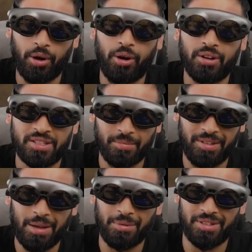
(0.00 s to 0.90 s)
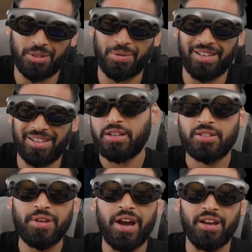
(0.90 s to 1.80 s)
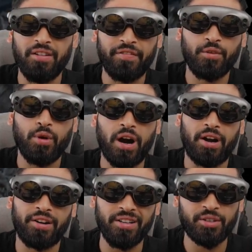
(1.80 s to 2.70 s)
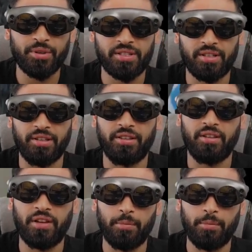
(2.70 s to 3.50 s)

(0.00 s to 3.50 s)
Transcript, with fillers: to work with emulators, even though it's kind of